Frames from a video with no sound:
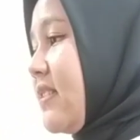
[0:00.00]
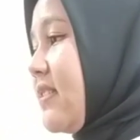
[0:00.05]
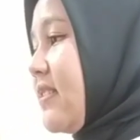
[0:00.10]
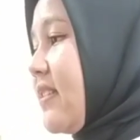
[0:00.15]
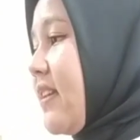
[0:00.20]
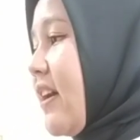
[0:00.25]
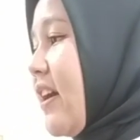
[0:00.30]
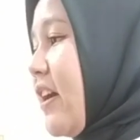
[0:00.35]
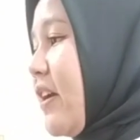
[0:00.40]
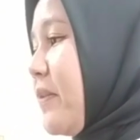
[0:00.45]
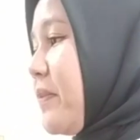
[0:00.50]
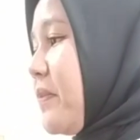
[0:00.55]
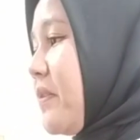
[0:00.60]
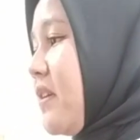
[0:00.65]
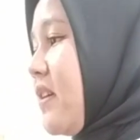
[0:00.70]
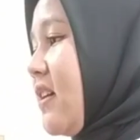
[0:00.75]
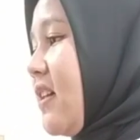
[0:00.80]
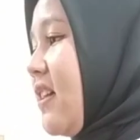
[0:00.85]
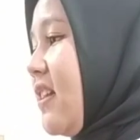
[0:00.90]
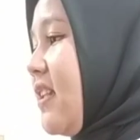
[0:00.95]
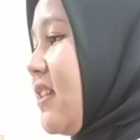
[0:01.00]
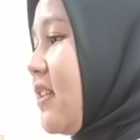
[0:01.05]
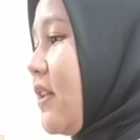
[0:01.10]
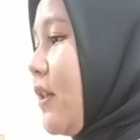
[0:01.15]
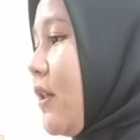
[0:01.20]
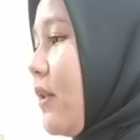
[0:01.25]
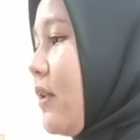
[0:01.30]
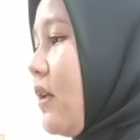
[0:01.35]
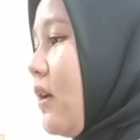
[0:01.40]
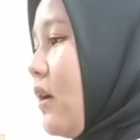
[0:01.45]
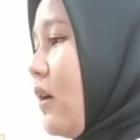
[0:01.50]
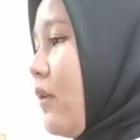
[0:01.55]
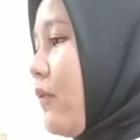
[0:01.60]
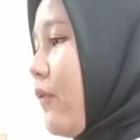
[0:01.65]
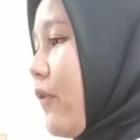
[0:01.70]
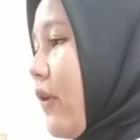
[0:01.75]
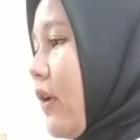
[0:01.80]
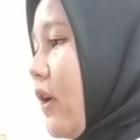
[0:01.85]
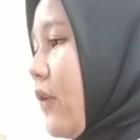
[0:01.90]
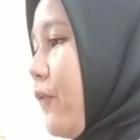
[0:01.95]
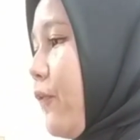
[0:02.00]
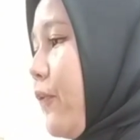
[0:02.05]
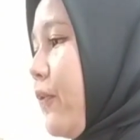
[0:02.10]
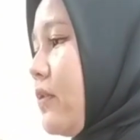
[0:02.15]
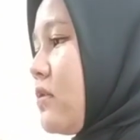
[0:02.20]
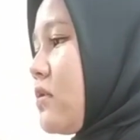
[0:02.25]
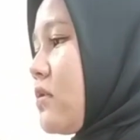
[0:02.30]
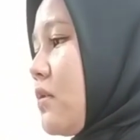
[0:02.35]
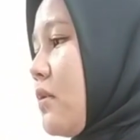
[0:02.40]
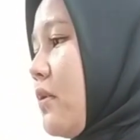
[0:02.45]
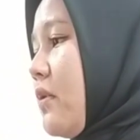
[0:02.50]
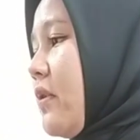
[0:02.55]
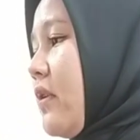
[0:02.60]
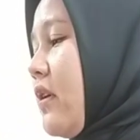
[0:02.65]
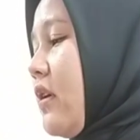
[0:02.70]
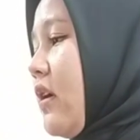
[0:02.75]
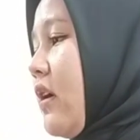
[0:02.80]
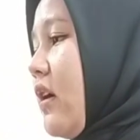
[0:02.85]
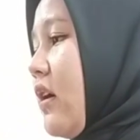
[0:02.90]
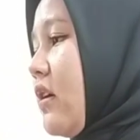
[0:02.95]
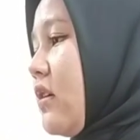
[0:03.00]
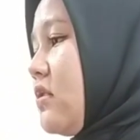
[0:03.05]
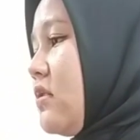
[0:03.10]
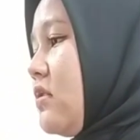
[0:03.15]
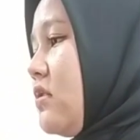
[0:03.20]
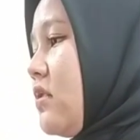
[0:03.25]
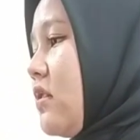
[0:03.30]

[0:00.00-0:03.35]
I am a little forgetful so I jot